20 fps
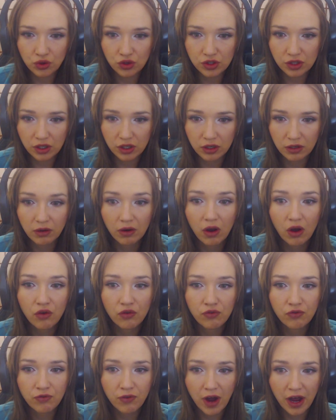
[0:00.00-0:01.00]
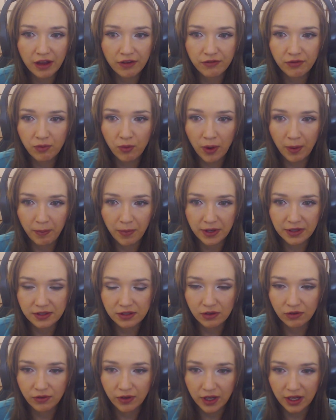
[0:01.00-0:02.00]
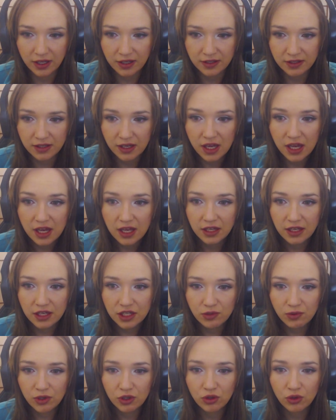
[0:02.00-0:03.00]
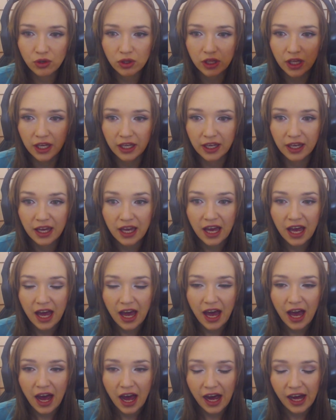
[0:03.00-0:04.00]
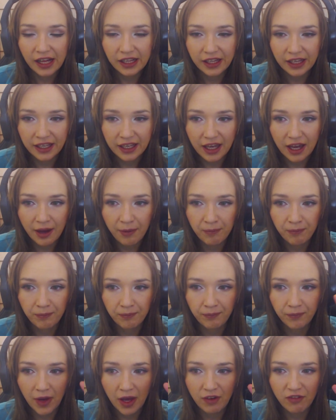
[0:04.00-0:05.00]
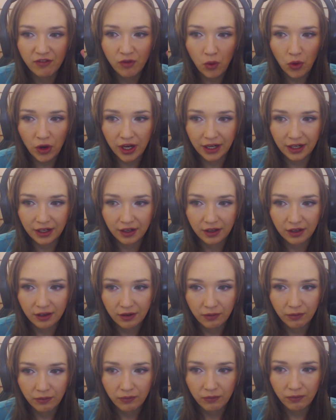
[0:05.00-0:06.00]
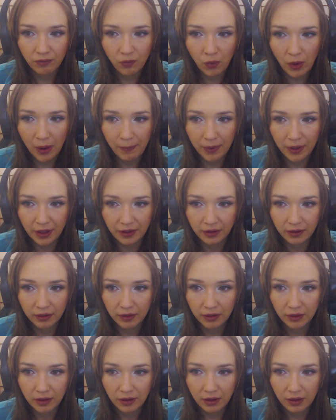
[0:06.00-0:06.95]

Those are 5 weapons of his. This one look like a void weapon.